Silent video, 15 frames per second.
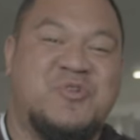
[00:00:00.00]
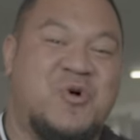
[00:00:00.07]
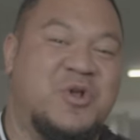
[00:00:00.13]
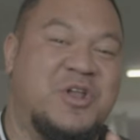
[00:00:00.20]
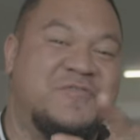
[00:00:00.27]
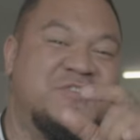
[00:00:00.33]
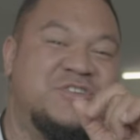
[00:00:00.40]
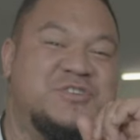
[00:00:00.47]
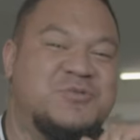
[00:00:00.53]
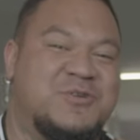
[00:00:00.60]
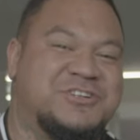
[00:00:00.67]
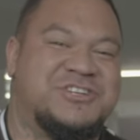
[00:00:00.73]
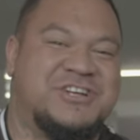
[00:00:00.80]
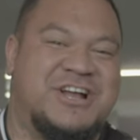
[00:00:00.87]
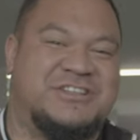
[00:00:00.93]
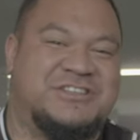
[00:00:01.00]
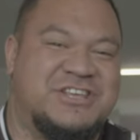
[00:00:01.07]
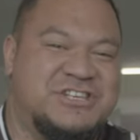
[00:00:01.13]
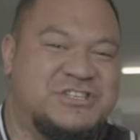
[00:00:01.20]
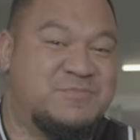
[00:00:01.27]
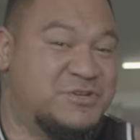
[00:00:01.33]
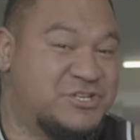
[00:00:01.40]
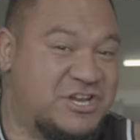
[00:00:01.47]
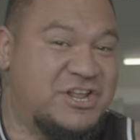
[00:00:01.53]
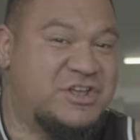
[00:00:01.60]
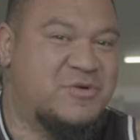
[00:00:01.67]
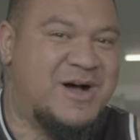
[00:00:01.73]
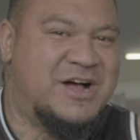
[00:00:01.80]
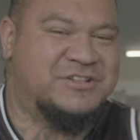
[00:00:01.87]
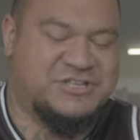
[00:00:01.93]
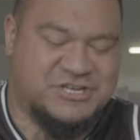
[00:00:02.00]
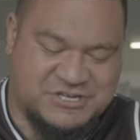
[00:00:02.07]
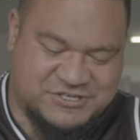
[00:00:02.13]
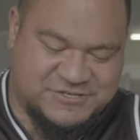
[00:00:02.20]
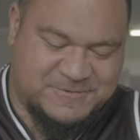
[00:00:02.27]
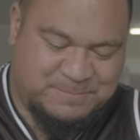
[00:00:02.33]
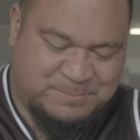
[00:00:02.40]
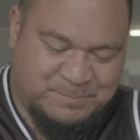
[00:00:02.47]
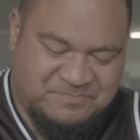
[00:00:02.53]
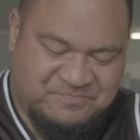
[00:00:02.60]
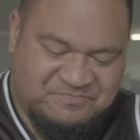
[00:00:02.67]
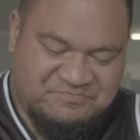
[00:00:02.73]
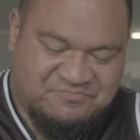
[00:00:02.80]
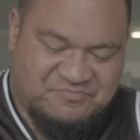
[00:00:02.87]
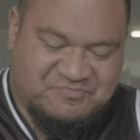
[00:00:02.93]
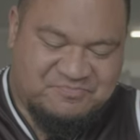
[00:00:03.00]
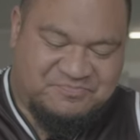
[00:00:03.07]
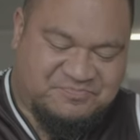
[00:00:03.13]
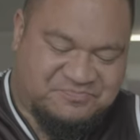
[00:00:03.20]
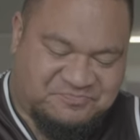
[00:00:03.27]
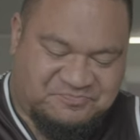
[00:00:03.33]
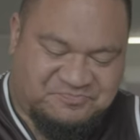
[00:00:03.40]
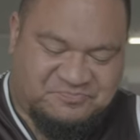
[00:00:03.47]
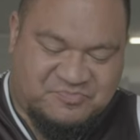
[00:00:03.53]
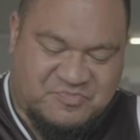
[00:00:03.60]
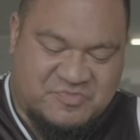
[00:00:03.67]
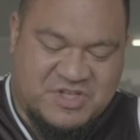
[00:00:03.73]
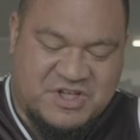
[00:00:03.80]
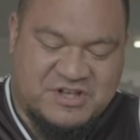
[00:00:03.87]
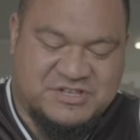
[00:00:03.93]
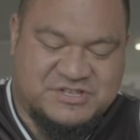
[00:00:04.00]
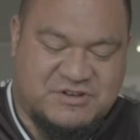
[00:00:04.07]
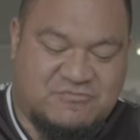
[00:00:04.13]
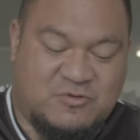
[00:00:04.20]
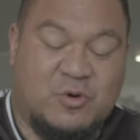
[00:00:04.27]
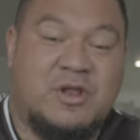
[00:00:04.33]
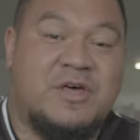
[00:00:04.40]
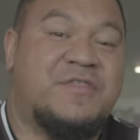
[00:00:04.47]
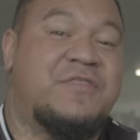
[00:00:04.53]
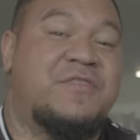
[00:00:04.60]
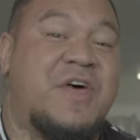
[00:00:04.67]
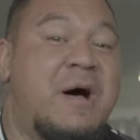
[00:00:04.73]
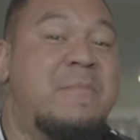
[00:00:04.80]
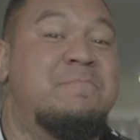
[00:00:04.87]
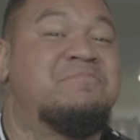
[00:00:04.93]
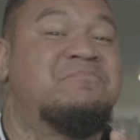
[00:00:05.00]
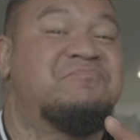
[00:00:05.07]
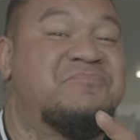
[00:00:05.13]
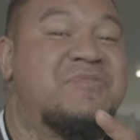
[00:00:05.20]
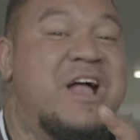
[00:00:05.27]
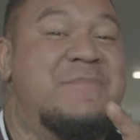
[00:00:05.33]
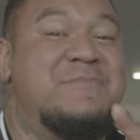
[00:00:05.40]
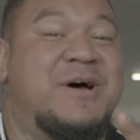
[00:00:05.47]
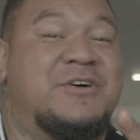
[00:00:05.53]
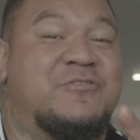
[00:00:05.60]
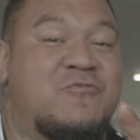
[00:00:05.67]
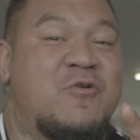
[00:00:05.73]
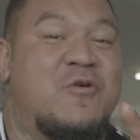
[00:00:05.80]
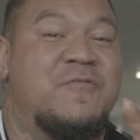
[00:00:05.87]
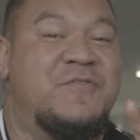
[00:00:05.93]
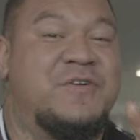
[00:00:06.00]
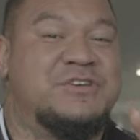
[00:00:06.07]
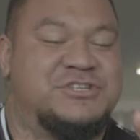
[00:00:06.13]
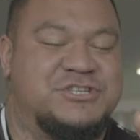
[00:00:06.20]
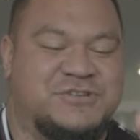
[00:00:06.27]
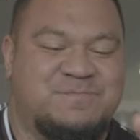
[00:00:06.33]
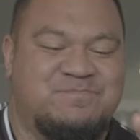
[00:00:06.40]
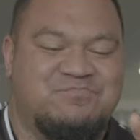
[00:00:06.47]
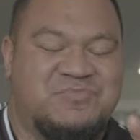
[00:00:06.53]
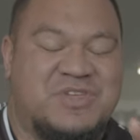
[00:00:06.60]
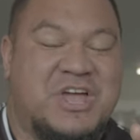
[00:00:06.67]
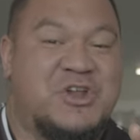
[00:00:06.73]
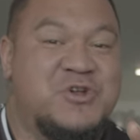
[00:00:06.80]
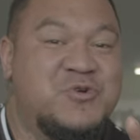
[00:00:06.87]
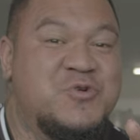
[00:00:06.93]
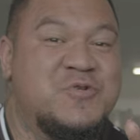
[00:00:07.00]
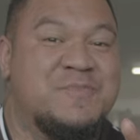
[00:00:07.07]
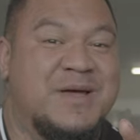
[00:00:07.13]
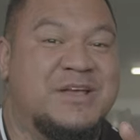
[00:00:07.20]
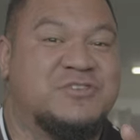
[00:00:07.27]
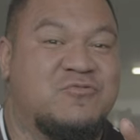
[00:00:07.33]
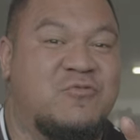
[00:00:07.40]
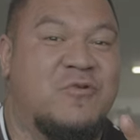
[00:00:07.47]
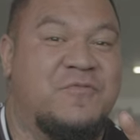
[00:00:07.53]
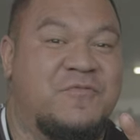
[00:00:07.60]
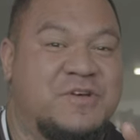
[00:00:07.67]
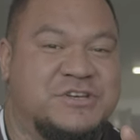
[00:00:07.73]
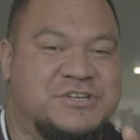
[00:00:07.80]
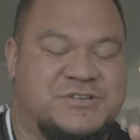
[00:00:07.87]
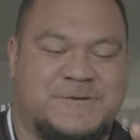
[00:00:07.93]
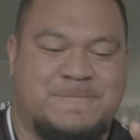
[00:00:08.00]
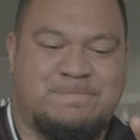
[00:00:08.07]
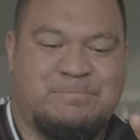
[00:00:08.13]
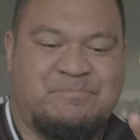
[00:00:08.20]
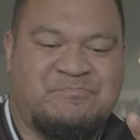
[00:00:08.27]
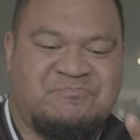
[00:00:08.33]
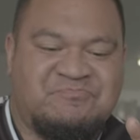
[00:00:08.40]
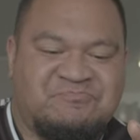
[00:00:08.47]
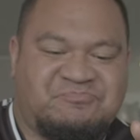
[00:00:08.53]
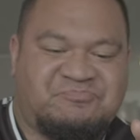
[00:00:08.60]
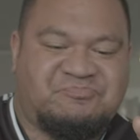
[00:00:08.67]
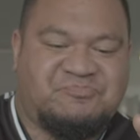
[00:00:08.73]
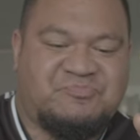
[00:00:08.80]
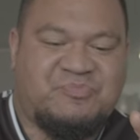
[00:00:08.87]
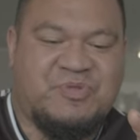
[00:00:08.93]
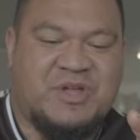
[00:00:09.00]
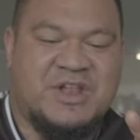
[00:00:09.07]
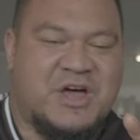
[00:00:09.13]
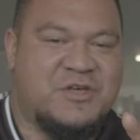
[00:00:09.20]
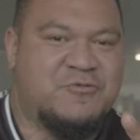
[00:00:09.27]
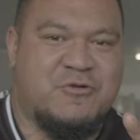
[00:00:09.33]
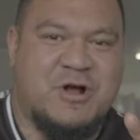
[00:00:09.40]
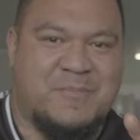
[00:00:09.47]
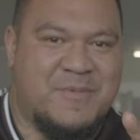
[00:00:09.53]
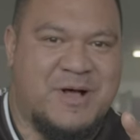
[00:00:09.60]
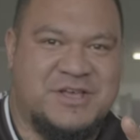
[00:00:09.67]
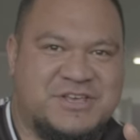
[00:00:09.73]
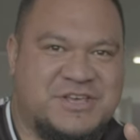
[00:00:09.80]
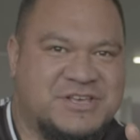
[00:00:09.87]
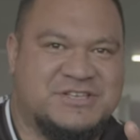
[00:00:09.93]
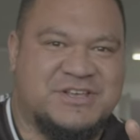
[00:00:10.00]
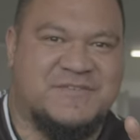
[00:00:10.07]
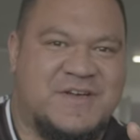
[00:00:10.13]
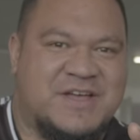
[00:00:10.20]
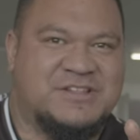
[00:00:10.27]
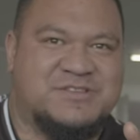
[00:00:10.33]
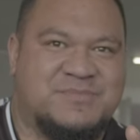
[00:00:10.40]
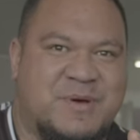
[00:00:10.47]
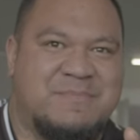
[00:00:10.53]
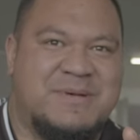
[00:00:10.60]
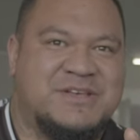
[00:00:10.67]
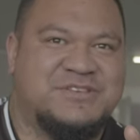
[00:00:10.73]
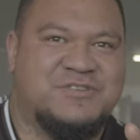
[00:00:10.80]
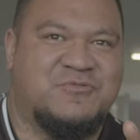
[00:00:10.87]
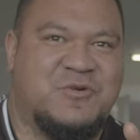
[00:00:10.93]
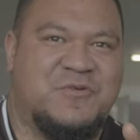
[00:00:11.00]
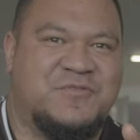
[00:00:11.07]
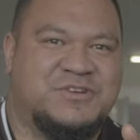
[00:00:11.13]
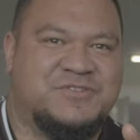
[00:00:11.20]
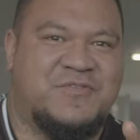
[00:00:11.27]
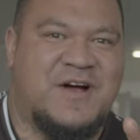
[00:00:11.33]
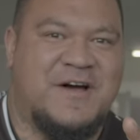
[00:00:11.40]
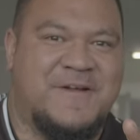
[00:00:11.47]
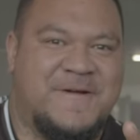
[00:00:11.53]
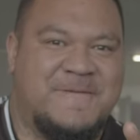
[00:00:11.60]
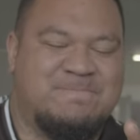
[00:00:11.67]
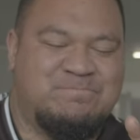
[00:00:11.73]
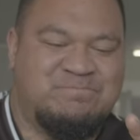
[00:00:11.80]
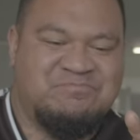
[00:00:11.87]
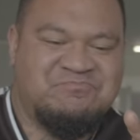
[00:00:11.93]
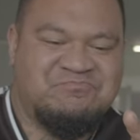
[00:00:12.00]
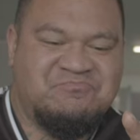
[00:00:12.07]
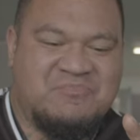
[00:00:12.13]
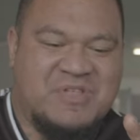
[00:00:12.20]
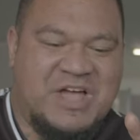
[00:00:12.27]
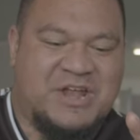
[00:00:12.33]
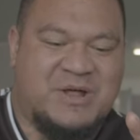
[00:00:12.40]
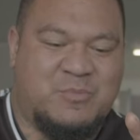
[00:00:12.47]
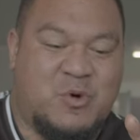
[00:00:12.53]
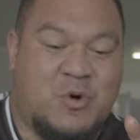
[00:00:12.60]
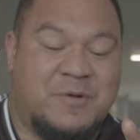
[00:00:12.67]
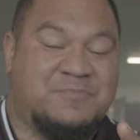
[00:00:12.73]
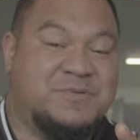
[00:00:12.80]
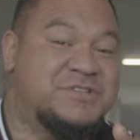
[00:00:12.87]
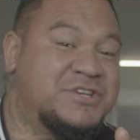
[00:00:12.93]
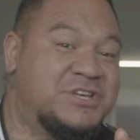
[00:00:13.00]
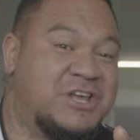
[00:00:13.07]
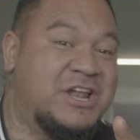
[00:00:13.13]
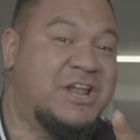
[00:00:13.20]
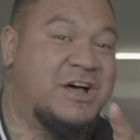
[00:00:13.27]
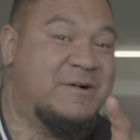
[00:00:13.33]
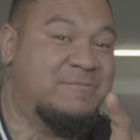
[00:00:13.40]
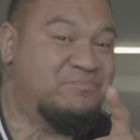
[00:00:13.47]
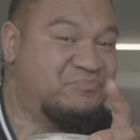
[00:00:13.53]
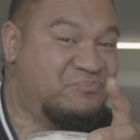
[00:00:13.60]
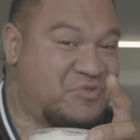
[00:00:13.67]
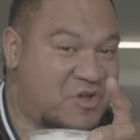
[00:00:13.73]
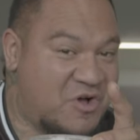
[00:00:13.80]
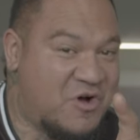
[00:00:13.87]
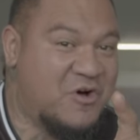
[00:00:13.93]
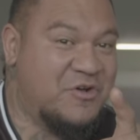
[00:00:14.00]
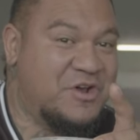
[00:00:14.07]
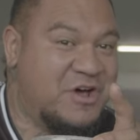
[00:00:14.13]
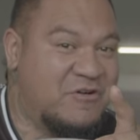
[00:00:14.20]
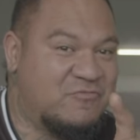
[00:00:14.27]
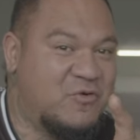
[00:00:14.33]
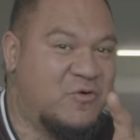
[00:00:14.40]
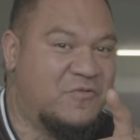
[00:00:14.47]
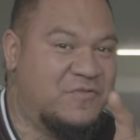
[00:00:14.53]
all of yous watching out there, especially you aunties, there is a rule of thumb about raw fish and who makes raw fish. Now throughout my years I've had some amazing raw fish whānau, and I'm quite particular on a raw